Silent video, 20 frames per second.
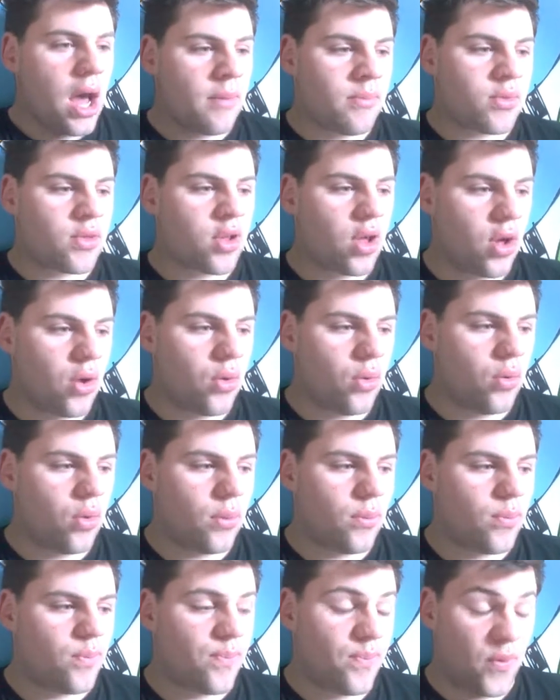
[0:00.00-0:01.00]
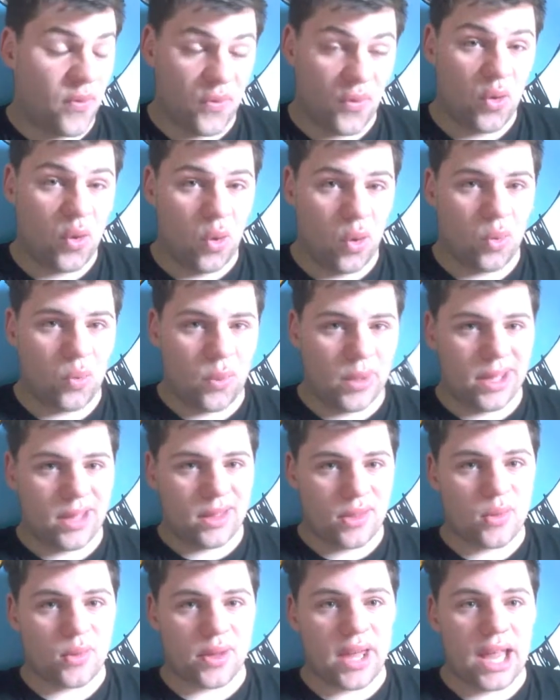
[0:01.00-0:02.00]
So before we
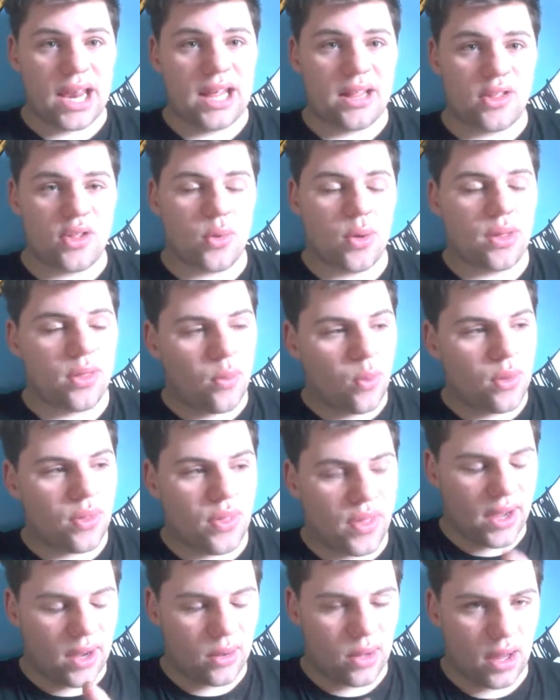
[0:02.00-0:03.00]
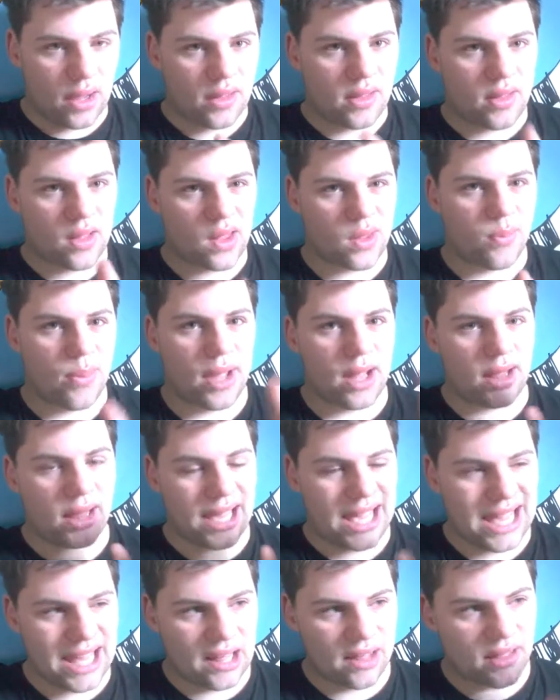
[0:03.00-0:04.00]
sort of get into it, the one I would like to dispel
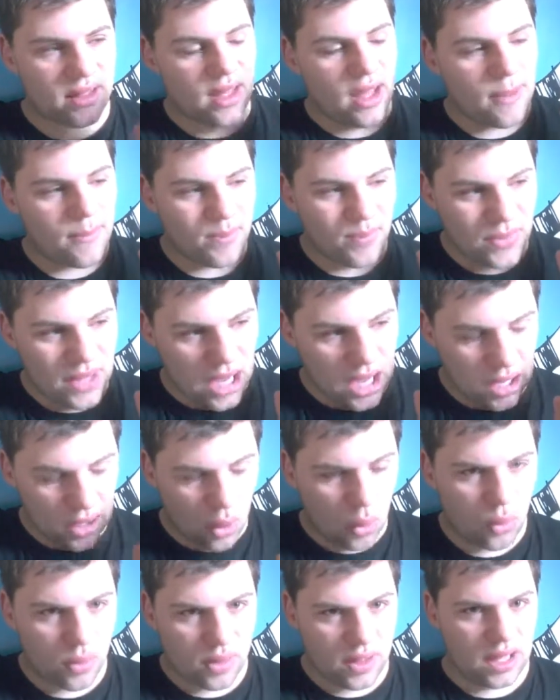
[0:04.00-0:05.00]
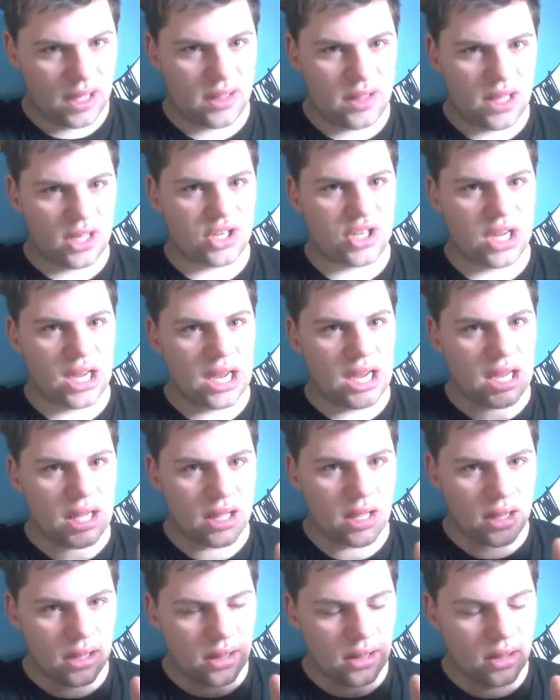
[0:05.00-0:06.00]
is an old CCG
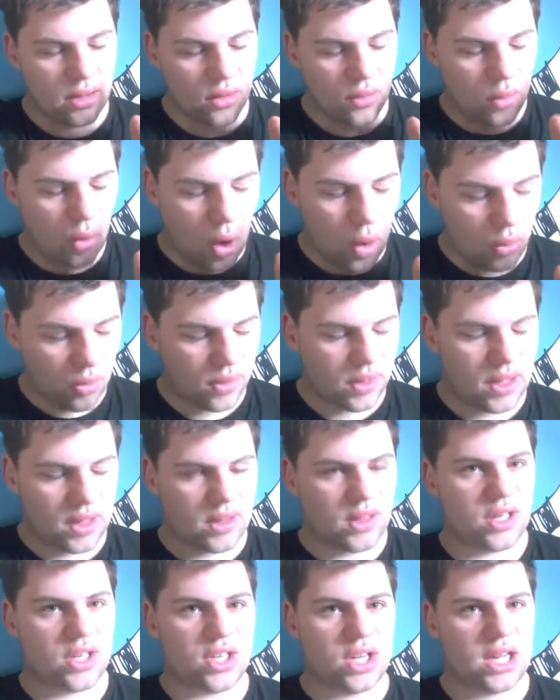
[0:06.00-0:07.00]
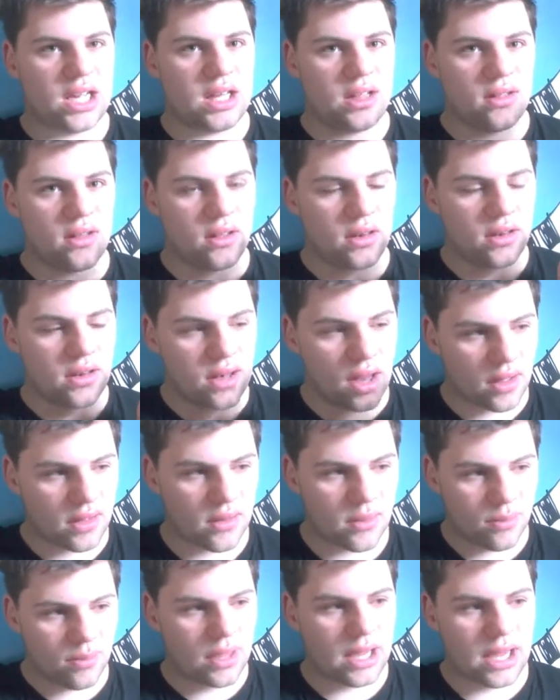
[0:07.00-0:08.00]
or old CCGs
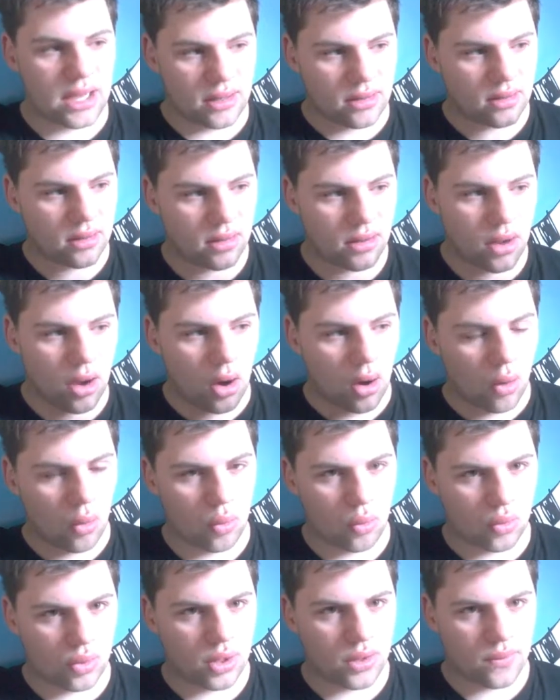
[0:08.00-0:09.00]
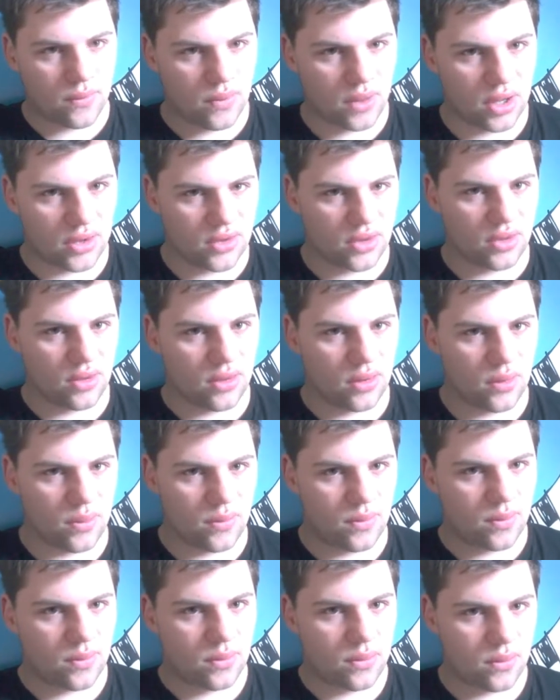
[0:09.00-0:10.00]
doesn't mean old versions
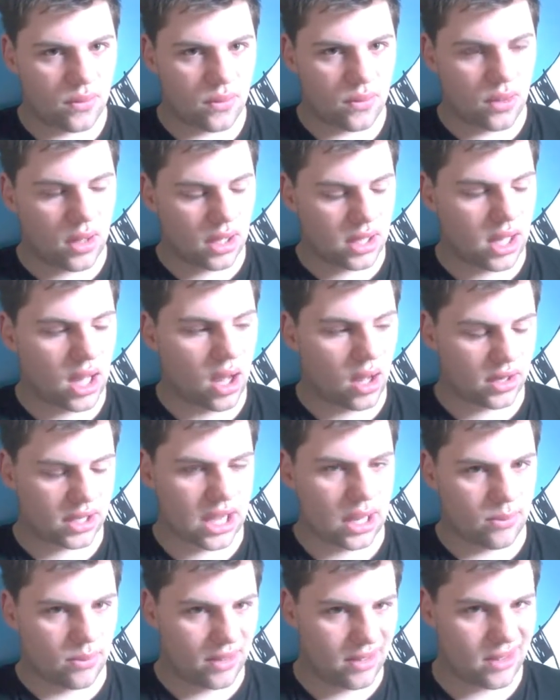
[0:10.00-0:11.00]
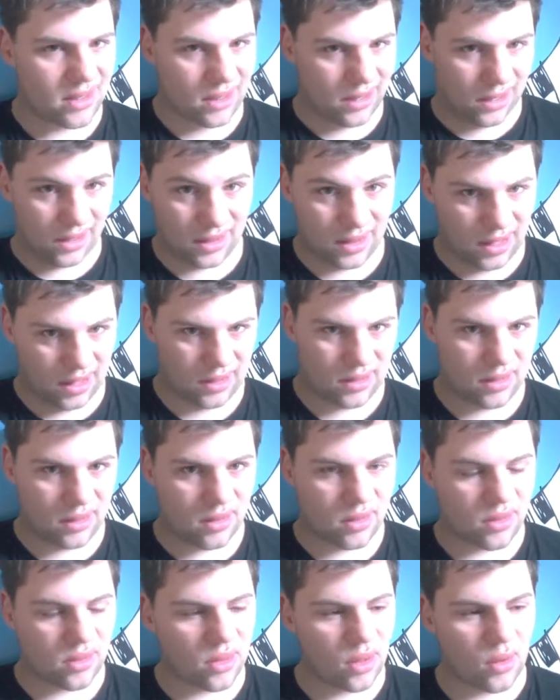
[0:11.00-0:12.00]
of a card game that still
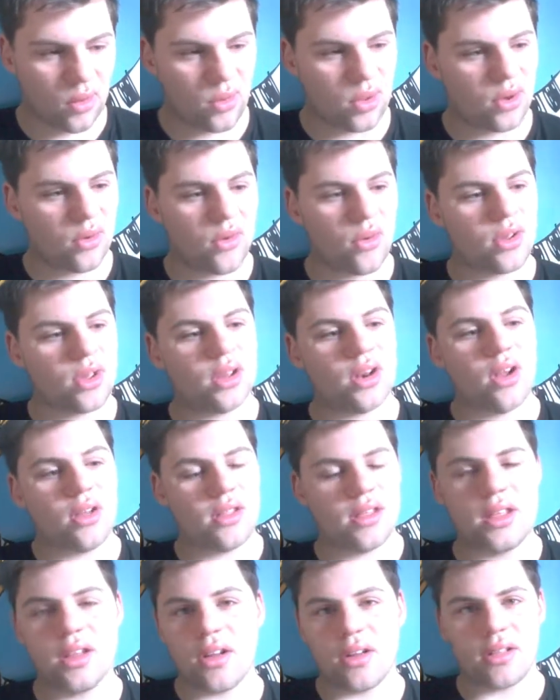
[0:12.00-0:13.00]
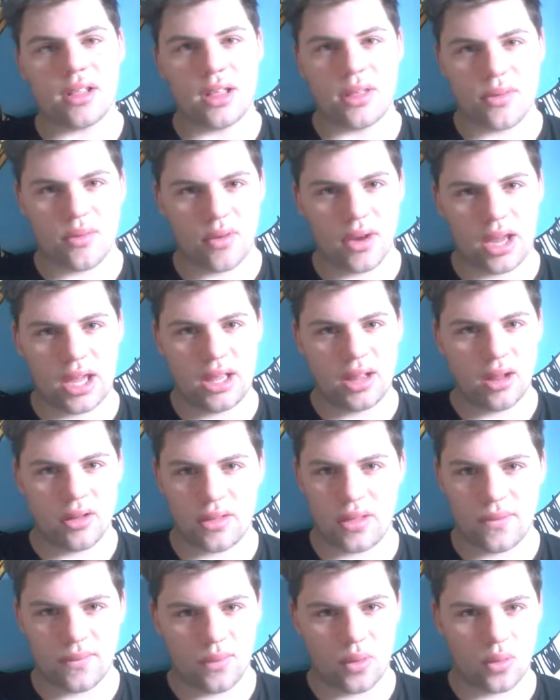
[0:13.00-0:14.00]
exists. So your 1993,
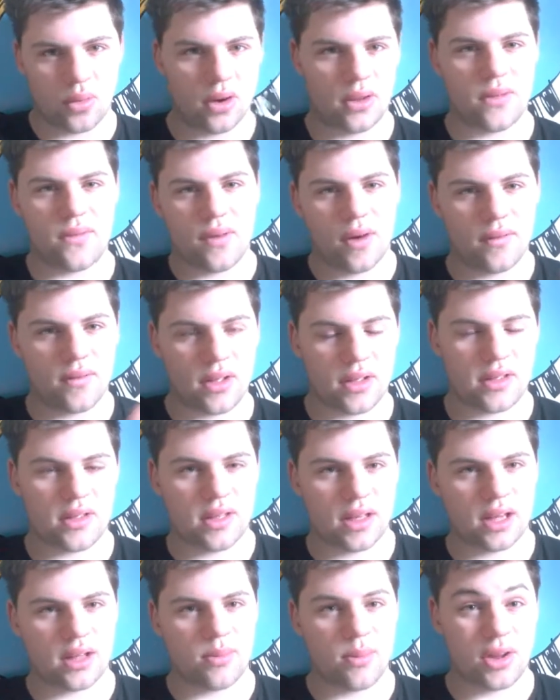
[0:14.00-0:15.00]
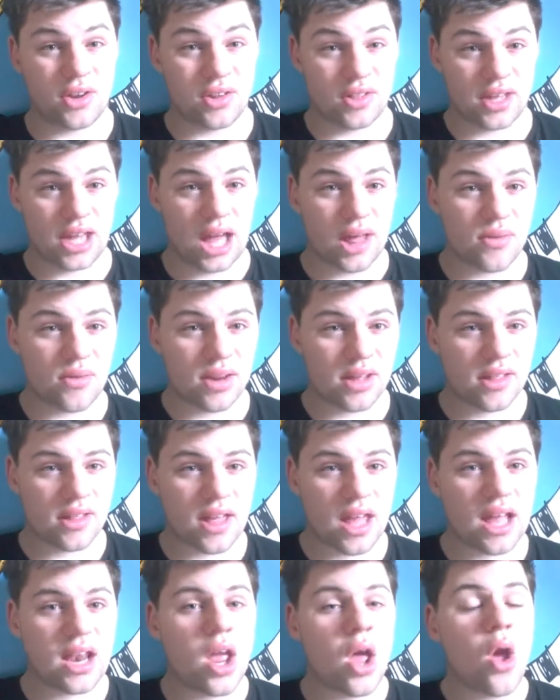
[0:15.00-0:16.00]
94, 95, 96 Magic the Gathering
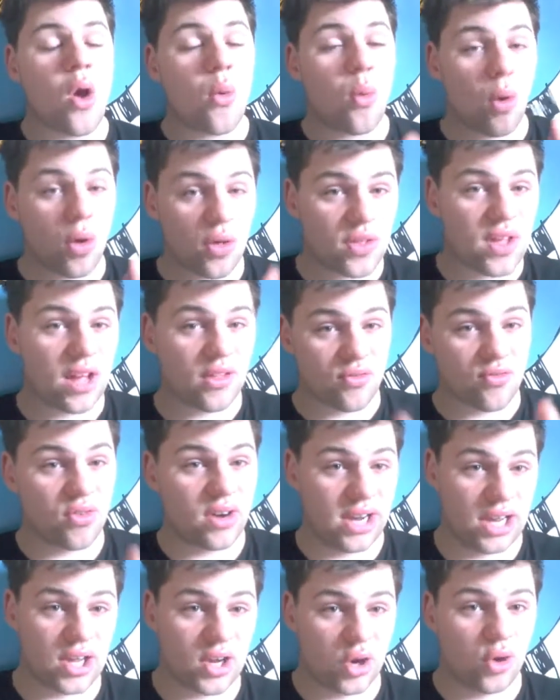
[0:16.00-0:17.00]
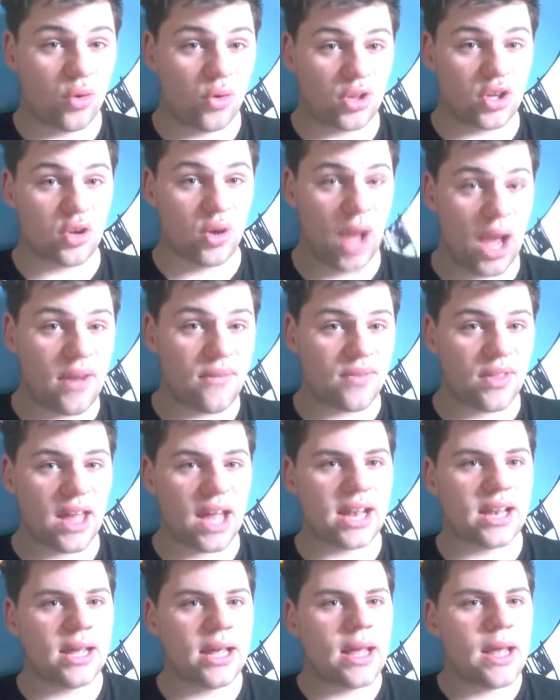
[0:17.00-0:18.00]
set, whilst that's really cool that you have that,